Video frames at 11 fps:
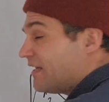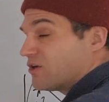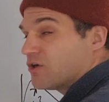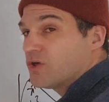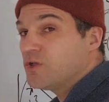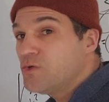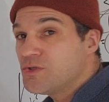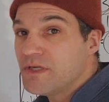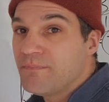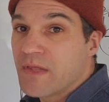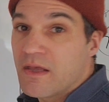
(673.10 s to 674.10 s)

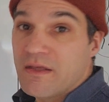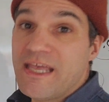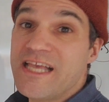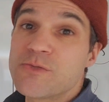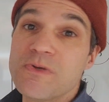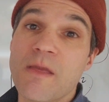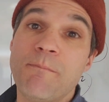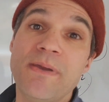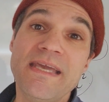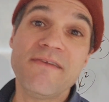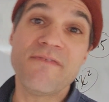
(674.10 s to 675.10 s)
conclusion is with a
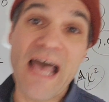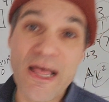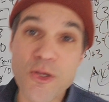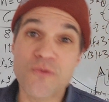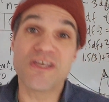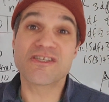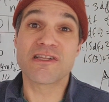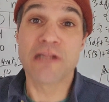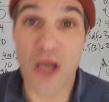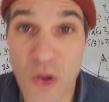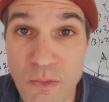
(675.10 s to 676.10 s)
p-value this
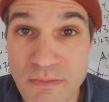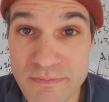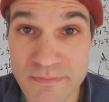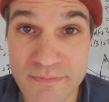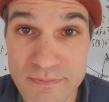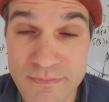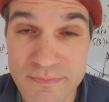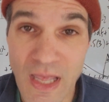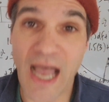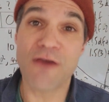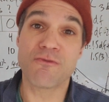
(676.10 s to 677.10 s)
low,
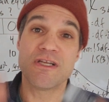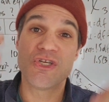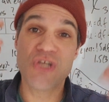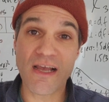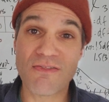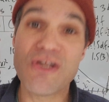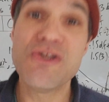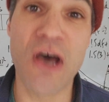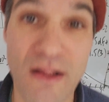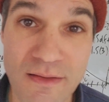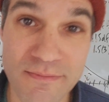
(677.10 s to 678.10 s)
I reject the
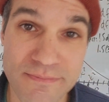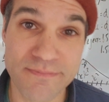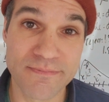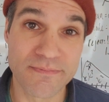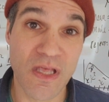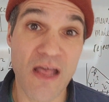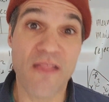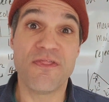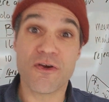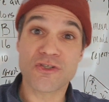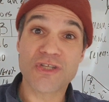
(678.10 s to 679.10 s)
null.
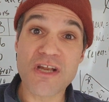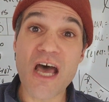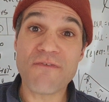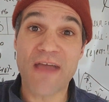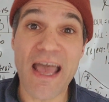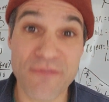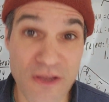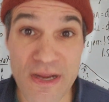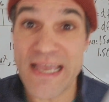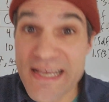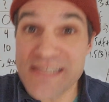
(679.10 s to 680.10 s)
There is enough
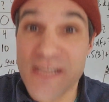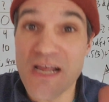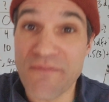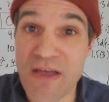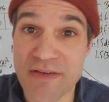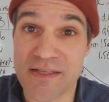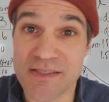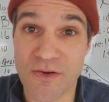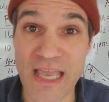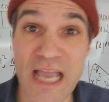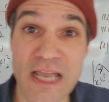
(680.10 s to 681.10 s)
evidence,
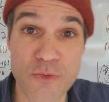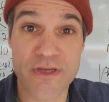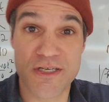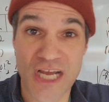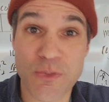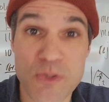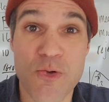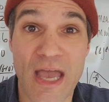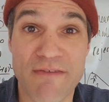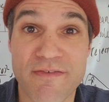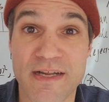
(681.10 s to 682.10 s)
okay? You reject when you
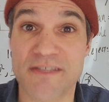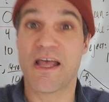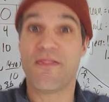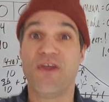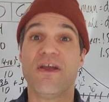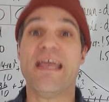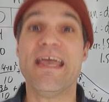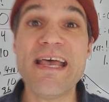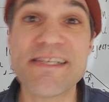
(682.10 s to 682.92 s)
have evidence. There is